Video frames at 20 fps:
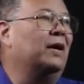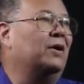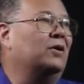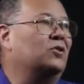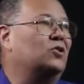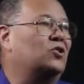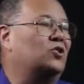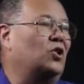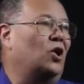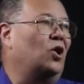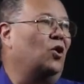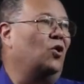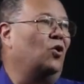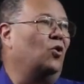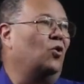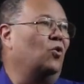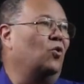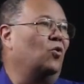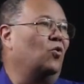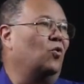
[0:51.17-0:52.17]

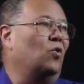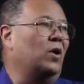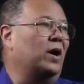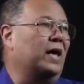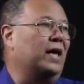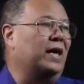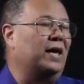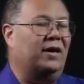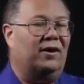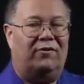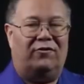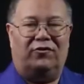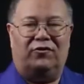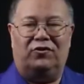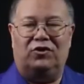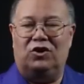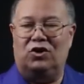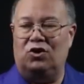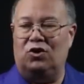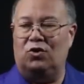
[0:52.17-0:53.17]
So if
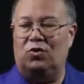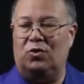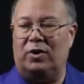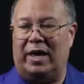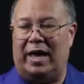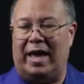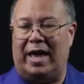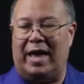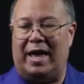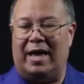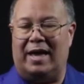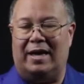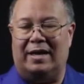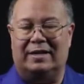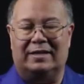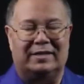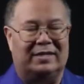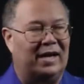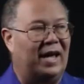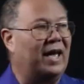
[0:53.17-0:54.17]
you
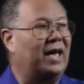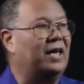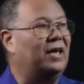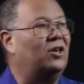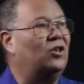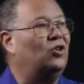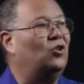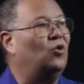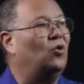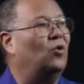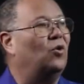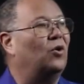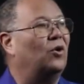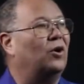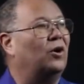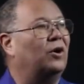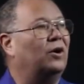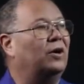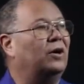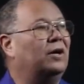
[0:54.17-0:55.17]
can take
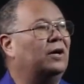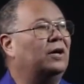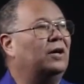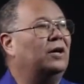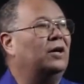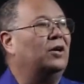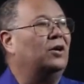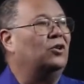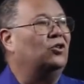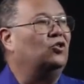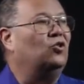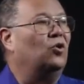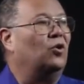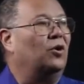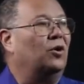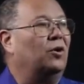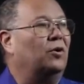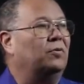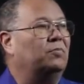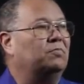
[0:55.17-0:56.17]
your
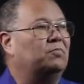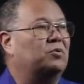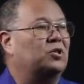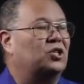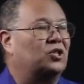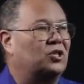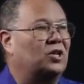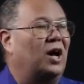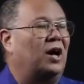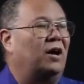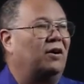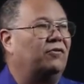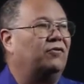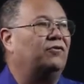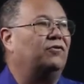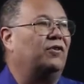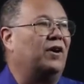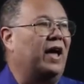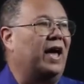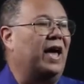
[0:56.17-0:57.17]

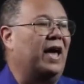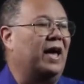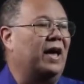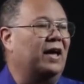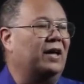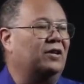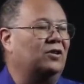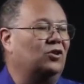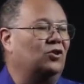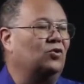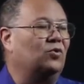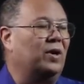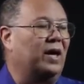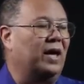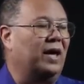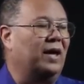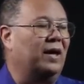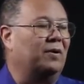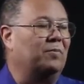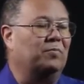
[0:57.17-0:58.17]
stuff and you
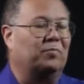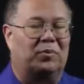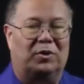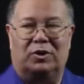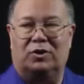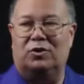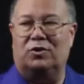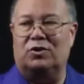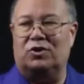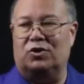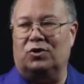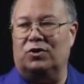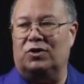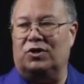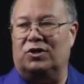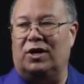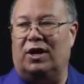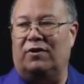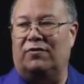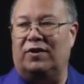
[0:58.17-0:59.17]
can produce your
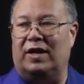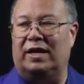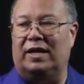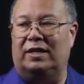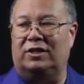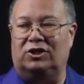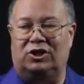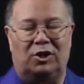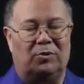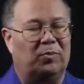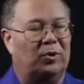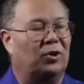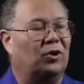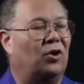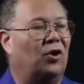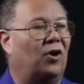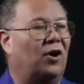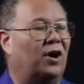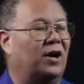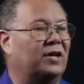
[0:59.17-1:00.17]
stuff at a cheaper
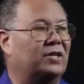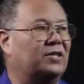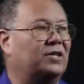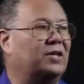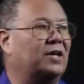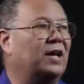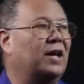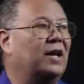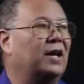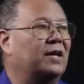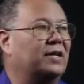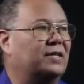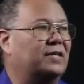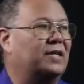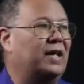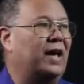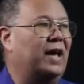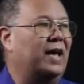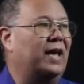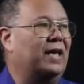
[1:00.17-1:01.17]
cost,
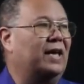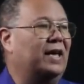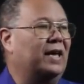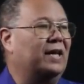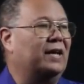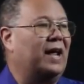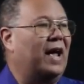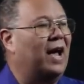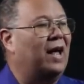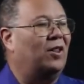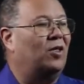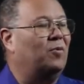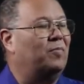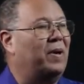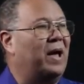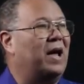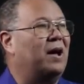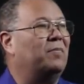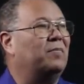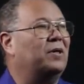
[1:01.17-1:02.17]
say in
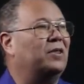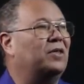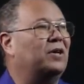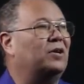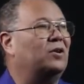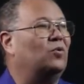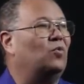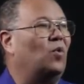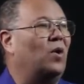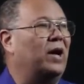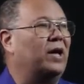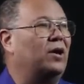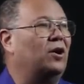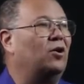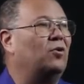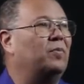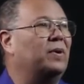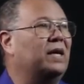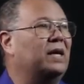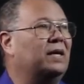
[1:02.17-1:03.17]
Alabama than in
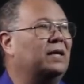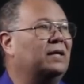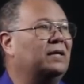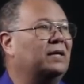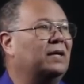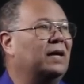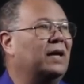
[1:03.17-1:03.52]
Wyoming,